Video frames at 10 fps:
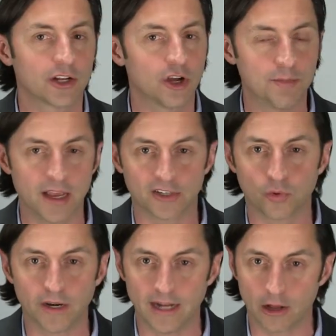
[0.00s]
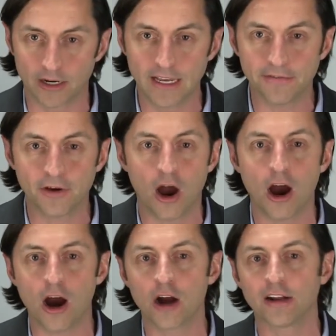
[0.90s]
Could be a $20 gift
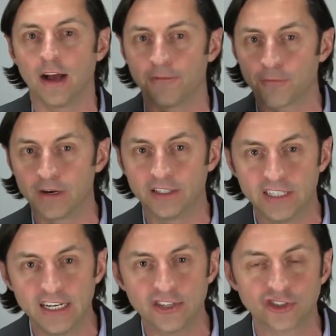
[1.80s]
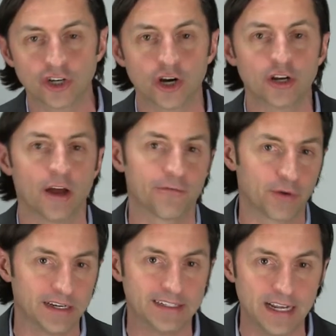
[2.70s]
card, a free t-shirt, a
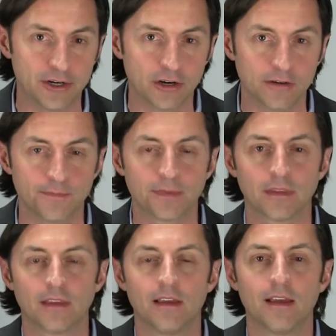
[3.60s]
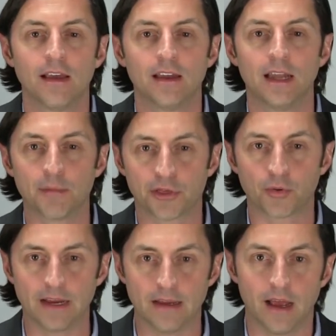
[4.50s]
free dinner. Number
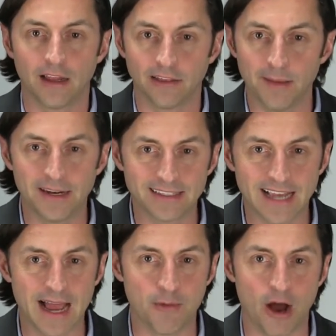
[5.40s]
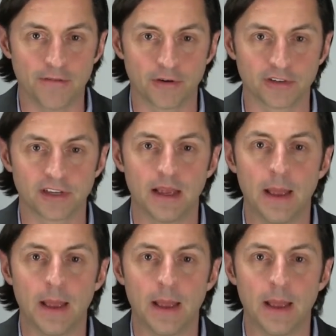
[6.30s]
3, limited time offers.